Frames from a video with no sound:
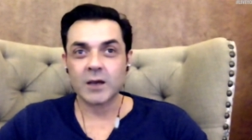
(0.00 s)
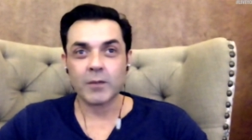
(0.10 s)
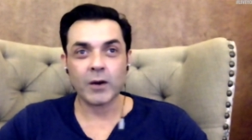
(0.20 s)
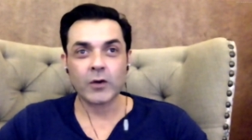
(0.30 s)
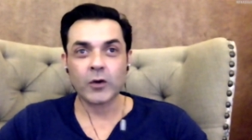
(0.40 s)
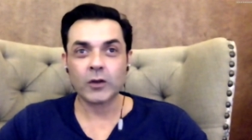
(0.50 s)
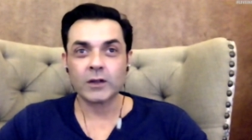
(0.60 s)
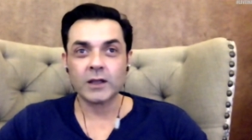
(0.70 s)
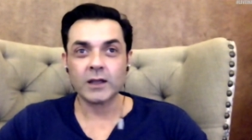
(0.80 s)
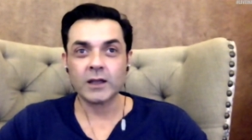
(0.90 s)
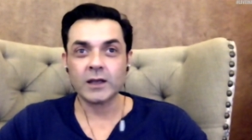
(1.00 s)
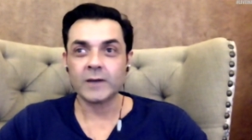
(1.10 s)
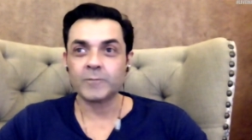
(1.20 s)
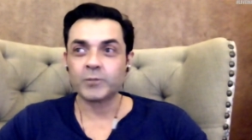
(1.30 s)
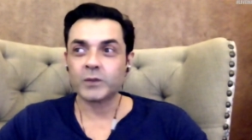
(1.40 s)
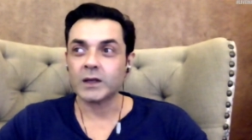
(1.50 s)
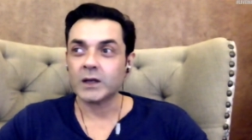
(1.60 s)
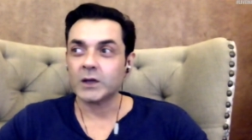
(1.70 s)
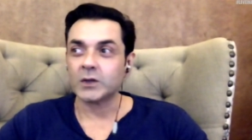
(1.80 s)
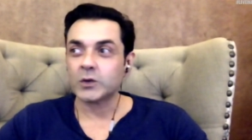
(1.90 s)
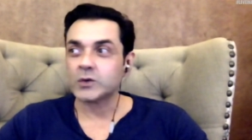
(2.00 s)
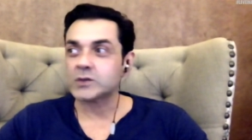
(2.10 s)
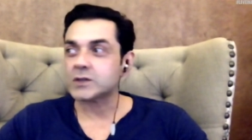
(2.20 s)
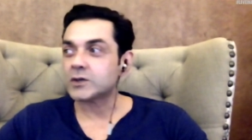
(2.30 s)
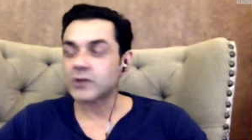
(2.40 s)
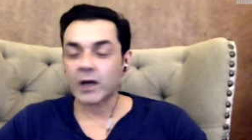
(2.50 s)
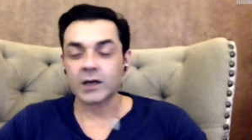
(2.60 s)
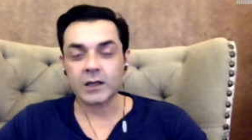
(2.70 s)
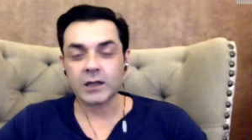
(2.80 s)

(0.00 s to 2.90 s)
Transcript: about all the uh, those uh, drug